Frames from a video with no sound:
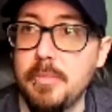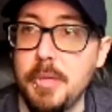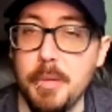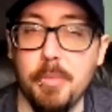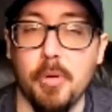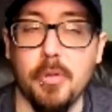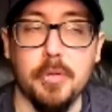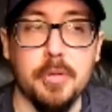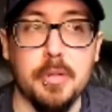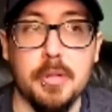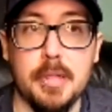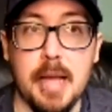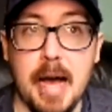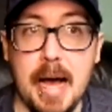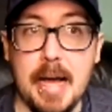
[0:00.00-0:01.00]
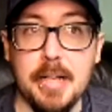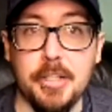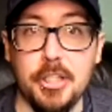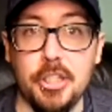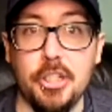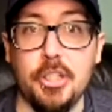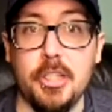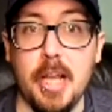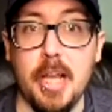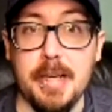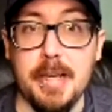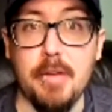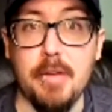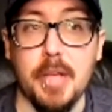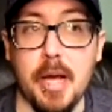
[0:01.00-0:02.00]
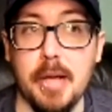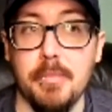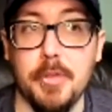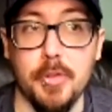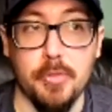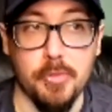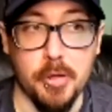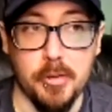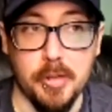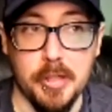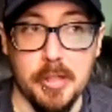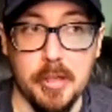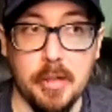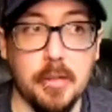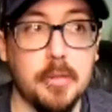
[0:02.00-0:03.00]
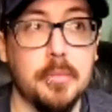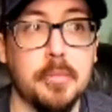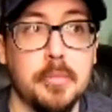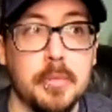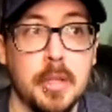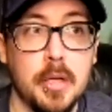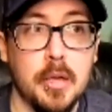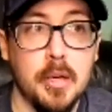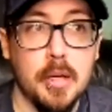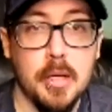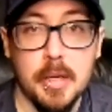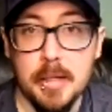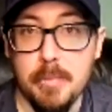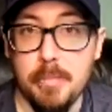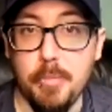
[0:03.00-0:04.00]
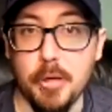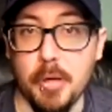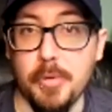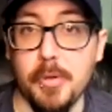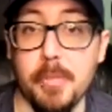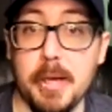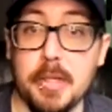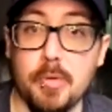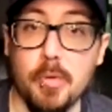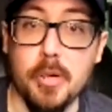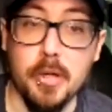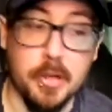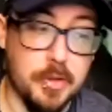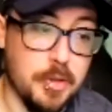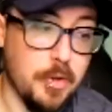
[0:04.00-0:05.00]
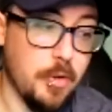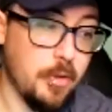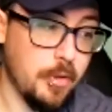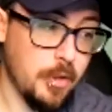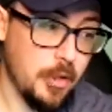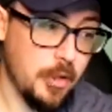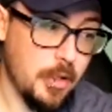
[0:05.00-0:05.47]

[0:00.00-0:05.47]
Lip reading: people had downtime to really put out their best work. So,